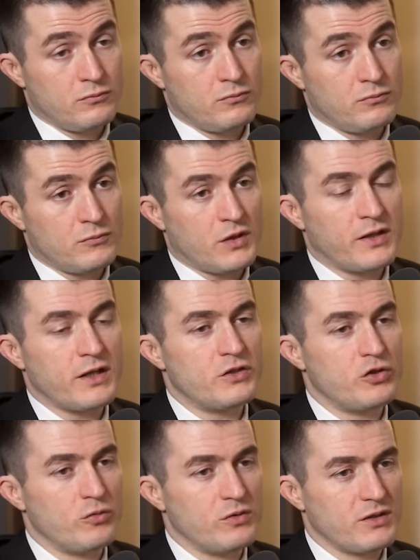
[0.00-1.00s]
-hmm. And that
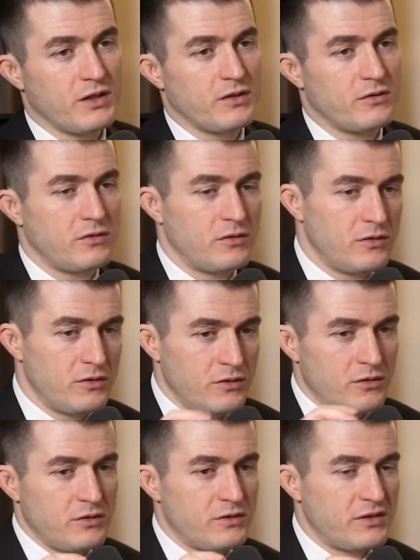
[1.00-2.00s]
tube was like
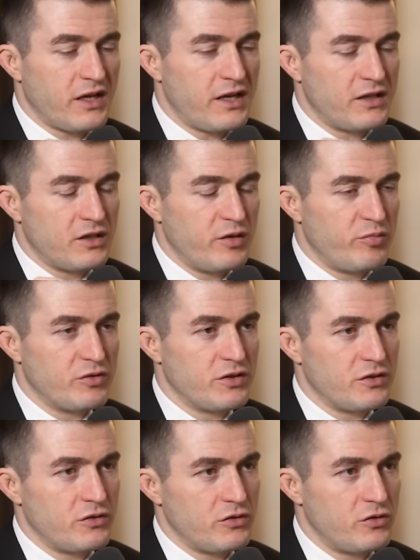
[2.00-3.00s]
statically
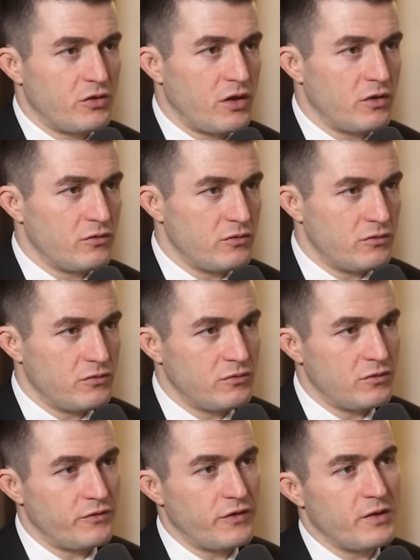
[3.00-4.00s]
positioned throughout
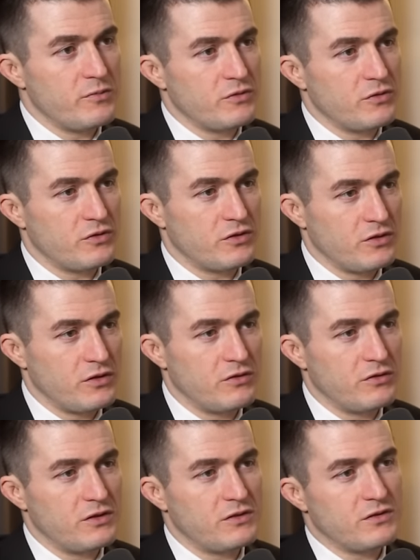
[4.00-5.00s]
the frames. So it's
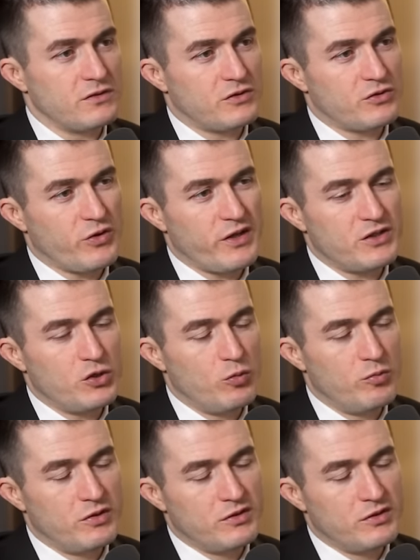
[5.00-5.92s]
literally straight the, tube.